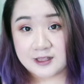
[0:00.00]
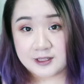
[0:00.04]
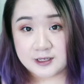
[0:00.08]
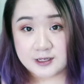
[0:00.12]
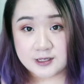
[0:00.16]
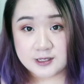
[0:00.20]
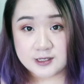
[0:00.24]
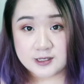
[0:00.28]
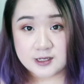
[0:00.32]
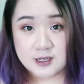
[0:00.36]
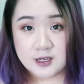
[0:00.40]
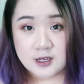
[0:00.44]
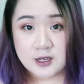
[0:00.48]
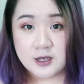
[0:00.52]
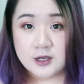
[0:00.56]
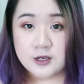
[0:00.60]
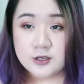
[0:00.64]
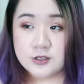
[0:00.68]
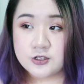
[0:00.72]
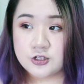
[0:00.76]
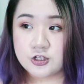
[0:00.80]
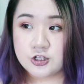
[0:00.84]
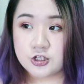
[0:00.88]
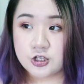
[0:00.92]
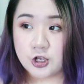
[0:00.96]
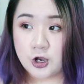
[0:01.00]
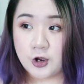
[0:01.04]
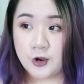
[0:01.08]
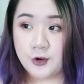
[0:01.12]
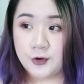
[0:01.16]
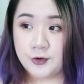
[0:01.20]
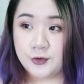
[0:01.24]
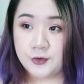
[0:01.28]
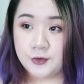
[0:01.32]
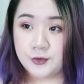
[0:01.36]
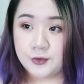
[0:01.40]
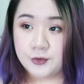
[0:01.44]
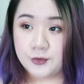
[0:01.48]
others.
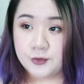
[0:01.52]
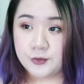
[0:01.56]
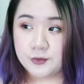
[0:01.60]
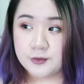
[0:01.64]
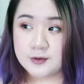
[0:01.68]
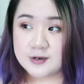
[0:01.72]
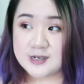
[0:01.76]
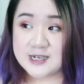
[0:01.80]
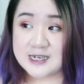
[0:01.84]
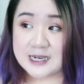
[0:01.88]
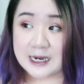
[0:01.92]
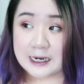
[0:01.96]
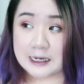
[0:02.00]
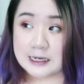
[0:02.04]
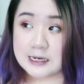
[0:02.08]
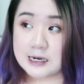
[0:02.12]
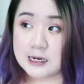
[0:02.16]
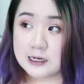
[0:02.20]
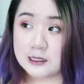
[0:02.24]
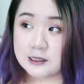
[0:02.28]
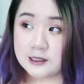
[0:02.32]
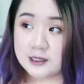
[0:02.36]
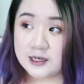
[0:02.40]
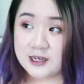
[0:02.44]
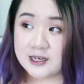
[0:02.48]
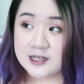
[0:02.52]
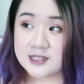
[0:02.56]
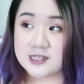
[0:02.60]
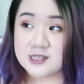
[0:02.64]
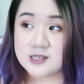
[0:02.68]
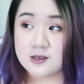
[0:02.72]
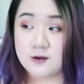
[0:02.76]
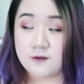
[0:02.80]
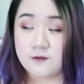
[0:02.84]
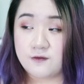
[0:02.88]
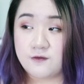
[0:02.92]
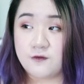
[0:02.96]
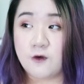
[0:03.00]
So technically
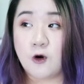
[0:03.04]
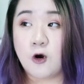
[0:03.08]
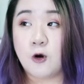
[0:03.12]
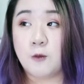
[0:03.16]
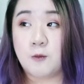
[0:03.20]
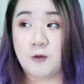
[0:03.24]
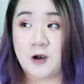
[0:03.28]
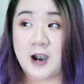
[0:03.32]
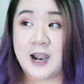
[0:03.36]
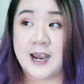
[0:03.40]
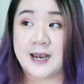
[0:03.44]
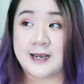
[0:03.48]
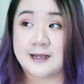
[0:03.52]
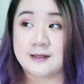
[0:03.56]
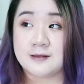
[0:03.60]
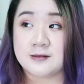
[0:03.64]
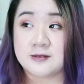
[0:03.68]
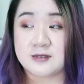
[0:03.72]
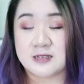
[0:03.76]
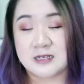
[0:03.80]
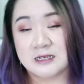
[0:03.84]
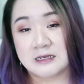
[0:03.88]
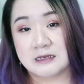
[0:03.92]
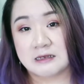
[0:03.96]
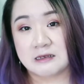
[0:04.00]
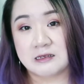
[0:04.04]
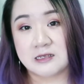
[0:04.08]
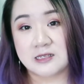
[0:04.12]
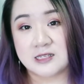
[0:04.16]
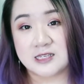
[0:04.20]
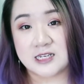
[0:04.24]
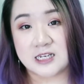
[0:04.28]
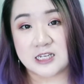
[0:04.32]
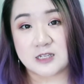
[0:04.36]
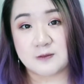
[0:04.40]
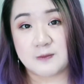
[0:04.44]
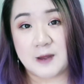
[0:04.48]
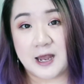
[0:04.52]
it's 4 brands,
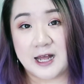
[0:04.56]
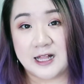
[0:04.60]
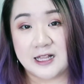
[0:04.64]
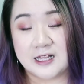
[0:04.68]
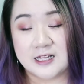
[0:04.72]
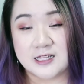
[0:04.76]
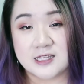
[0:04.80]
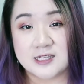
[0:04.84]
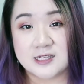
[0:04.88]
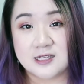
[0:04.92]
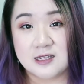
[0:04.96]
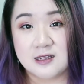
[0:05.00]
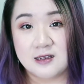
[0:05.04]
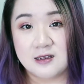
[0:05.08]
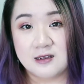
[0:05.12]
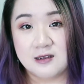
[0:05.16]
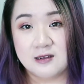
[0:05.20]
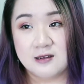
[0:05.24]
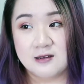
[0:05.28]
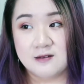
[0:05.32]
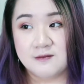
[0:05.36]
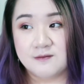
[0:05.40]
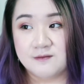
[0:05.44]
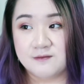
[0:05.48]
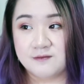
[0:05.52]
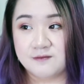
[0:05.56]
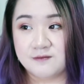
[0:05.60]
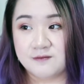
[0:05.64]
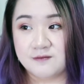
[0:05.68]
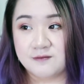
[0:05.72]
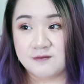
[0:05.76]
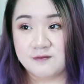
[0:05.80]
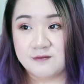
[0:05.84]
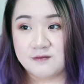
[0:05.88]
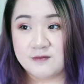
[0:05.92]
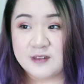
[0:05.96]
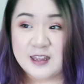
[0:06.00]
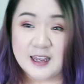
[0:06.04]
6 palettes.
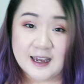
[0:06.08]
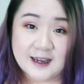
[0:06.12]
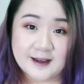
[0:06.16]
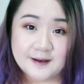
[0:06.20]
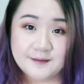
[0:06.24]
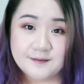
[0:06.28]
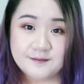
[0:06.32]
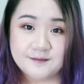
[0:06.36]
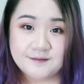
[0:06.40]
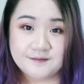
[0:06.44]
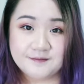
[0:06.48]
Yeah.